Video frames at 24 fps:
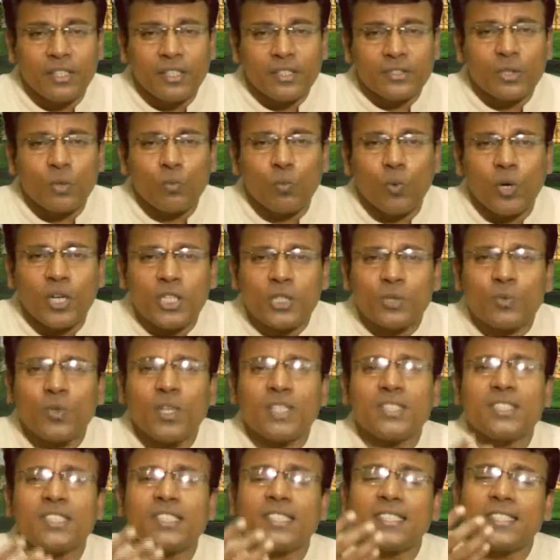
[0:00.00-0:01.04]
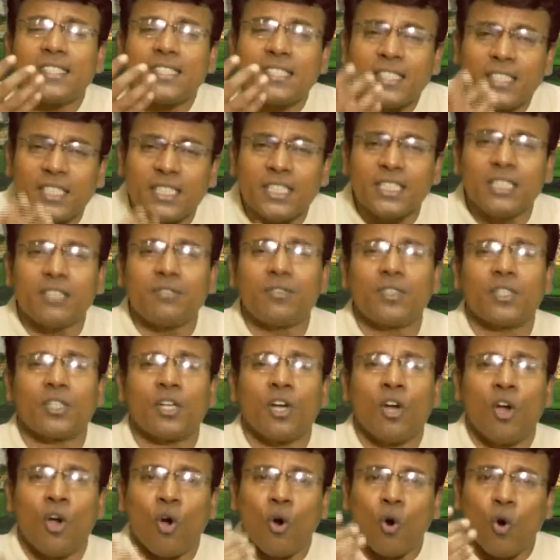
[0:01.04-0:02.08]
So what was reserved
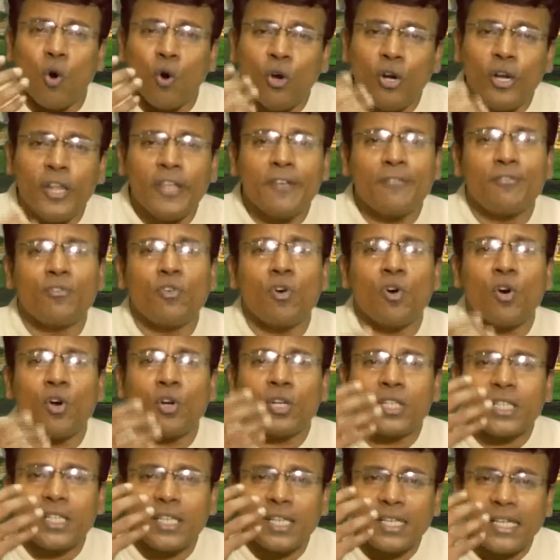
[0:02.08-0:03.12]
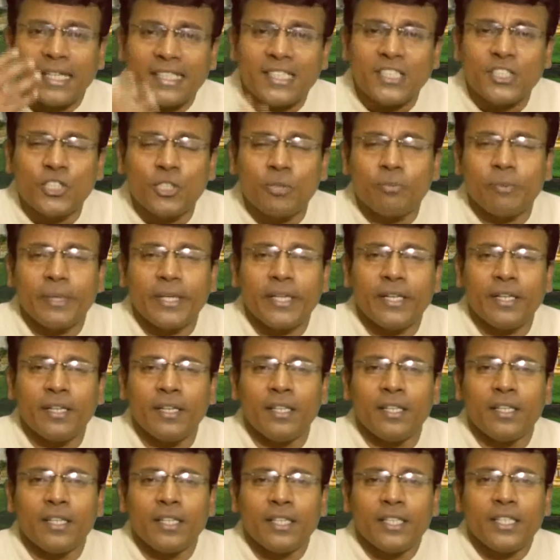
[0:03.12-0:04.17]
only for
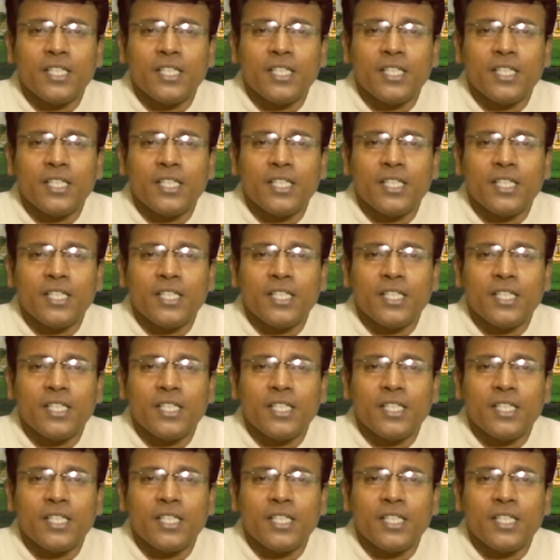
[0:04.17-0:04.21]
clergymen